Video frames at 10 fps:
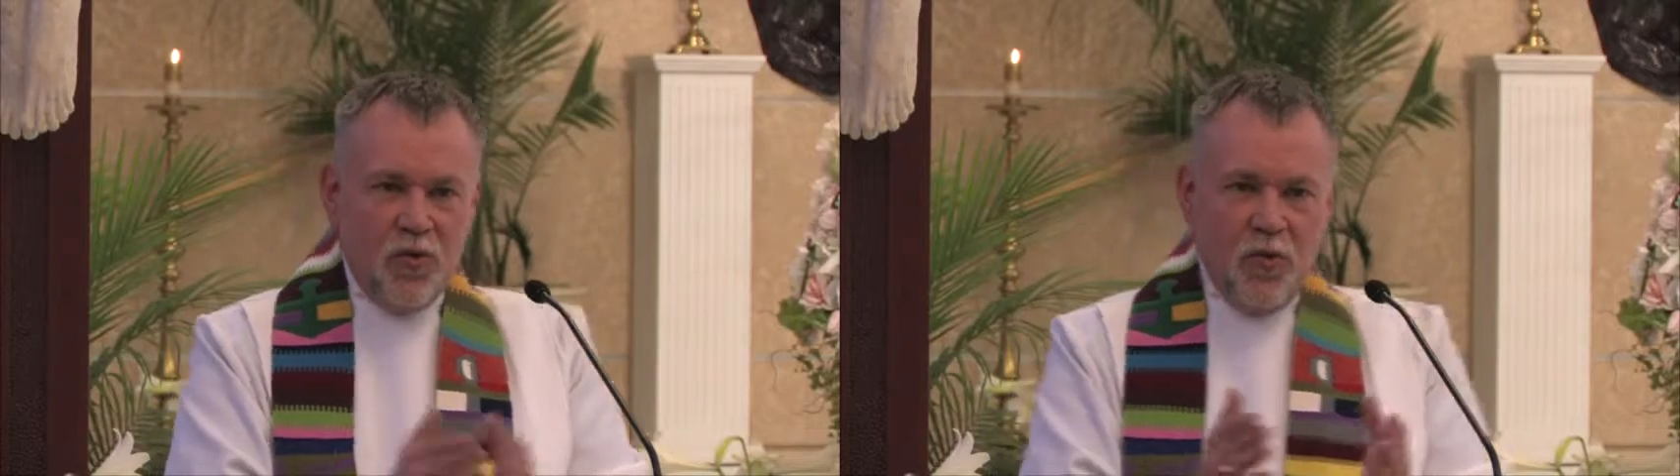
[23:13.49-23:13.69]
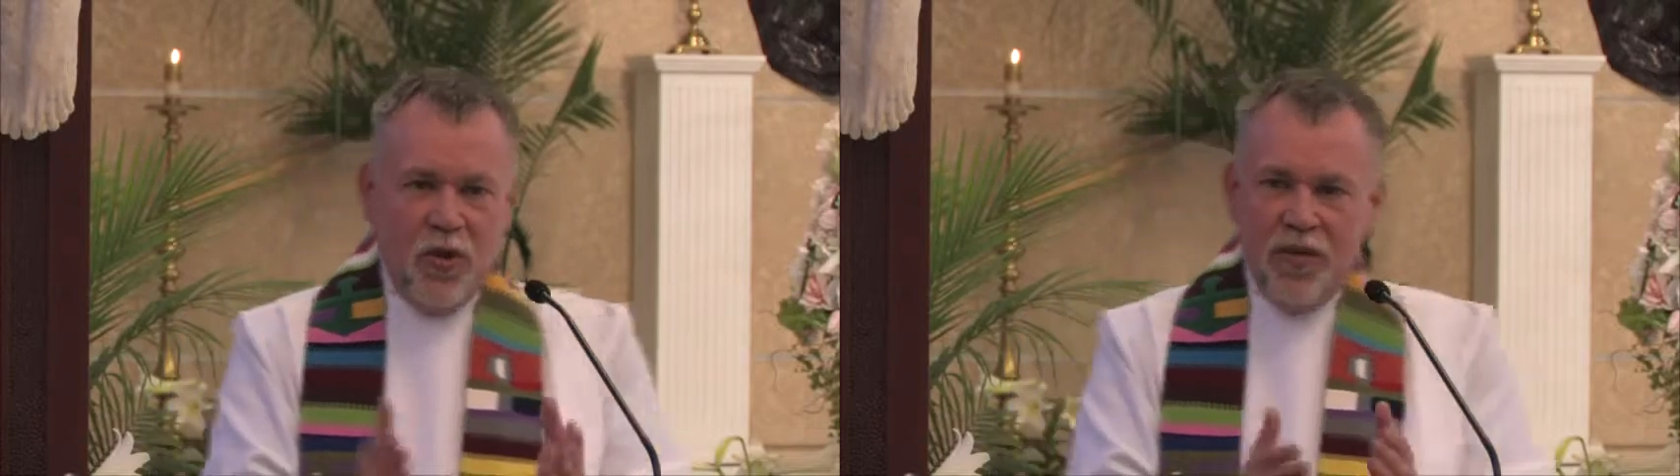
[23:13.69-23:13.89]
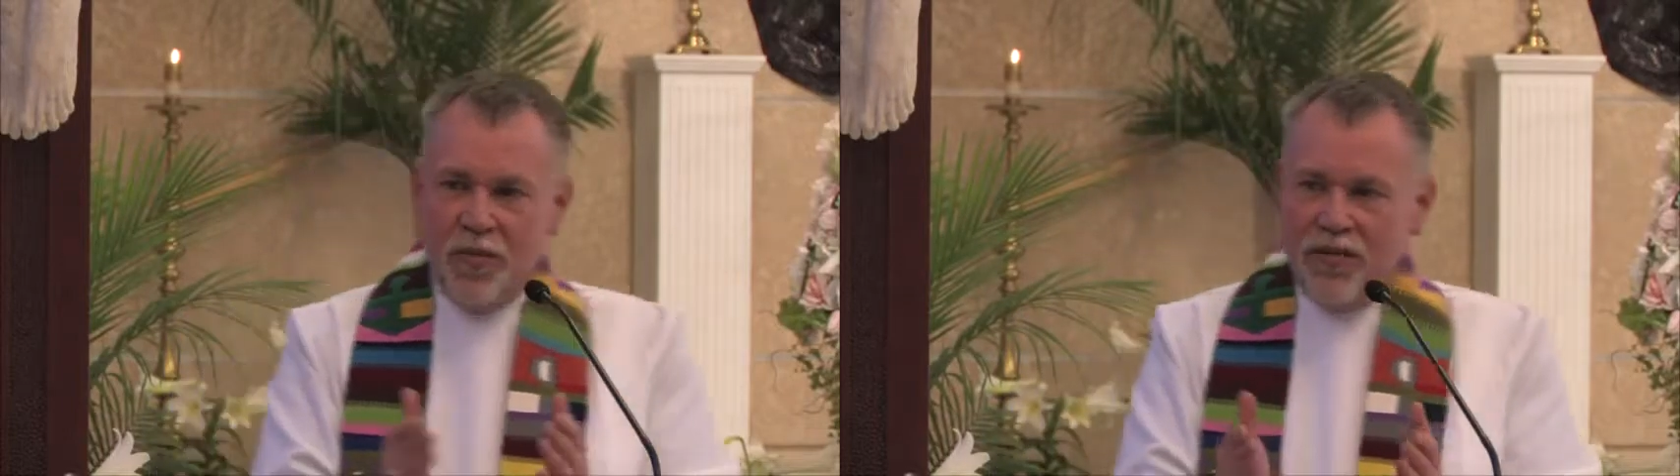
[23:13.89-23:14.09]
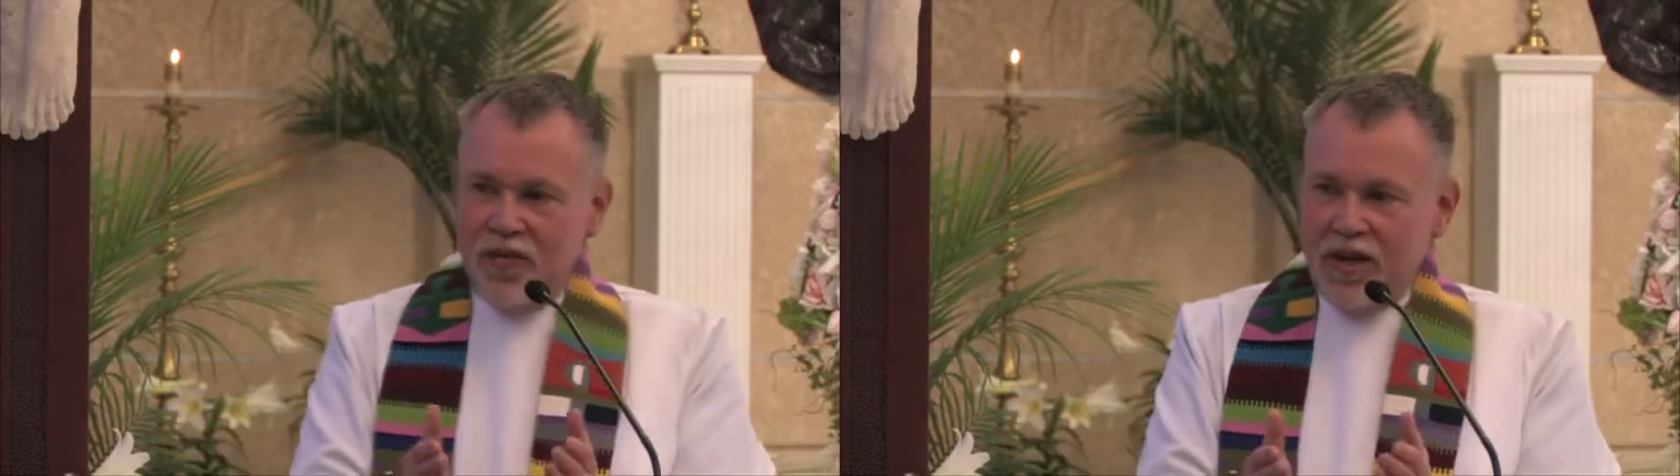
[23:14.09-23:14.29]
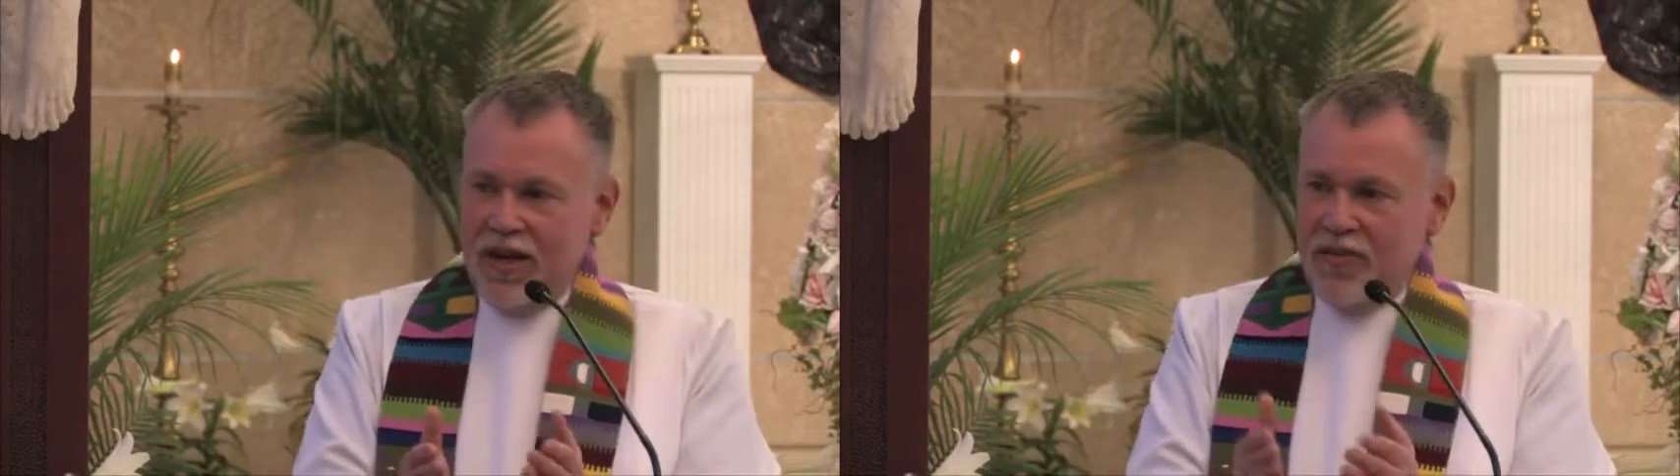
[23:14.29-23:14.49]
when we have been
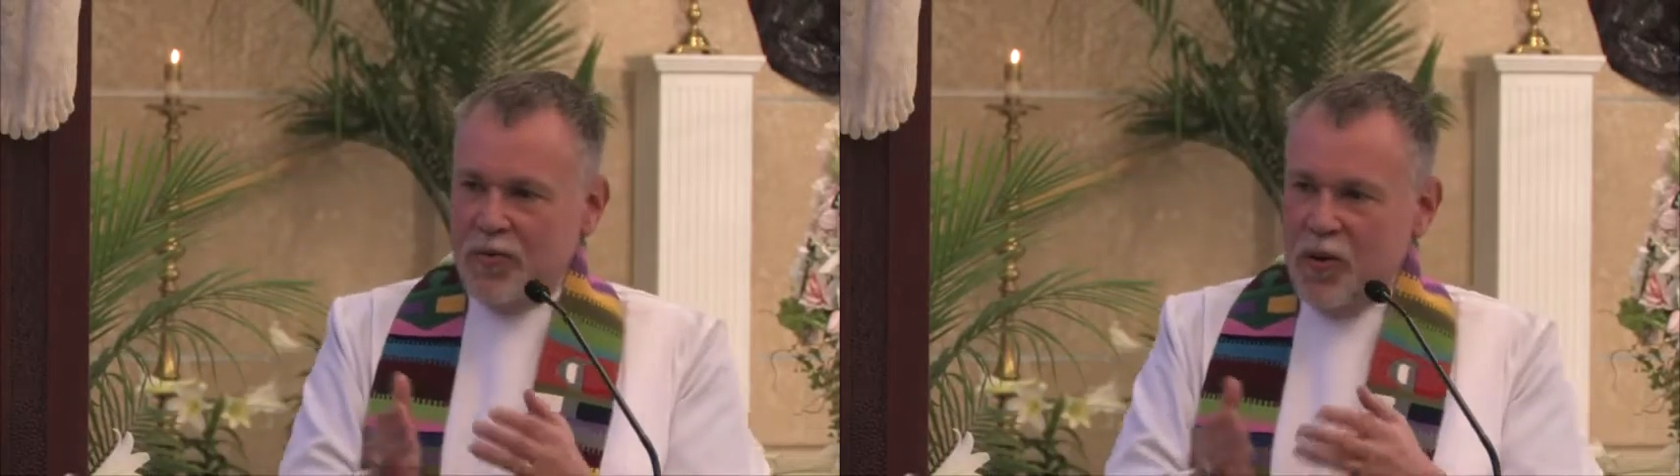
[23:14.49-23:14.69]
forgiven,